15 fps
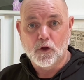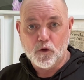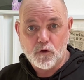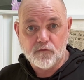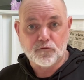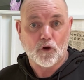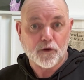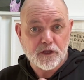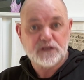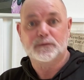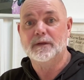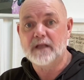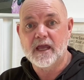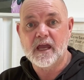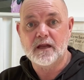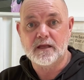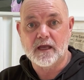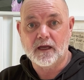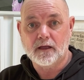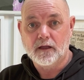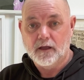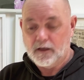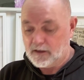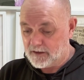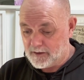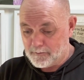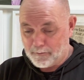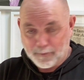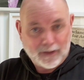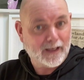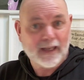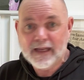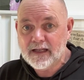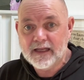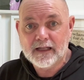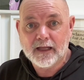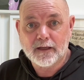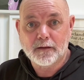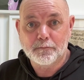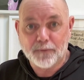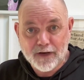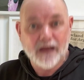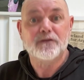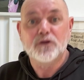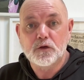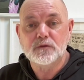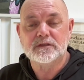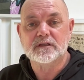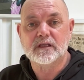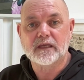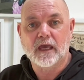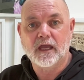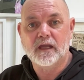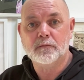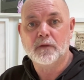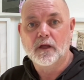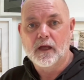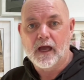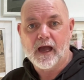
who've gone into an area completely like brand new to the game,